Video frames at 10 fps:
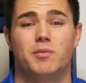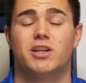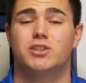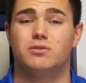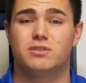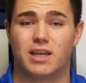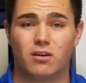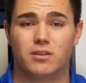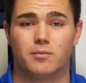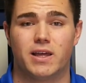Make sure you
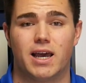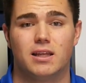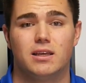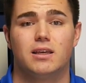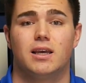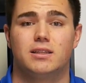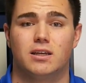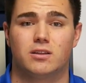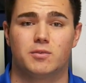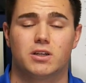tell them that and
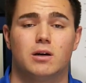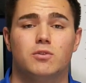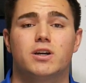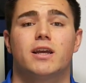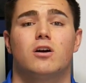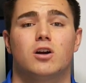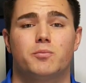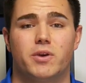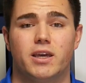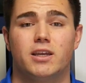tell them to come look at
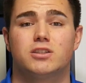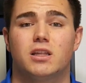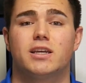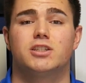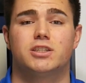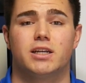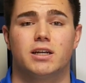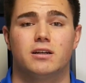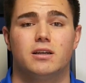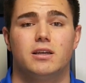our page, like,
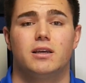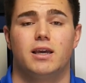share,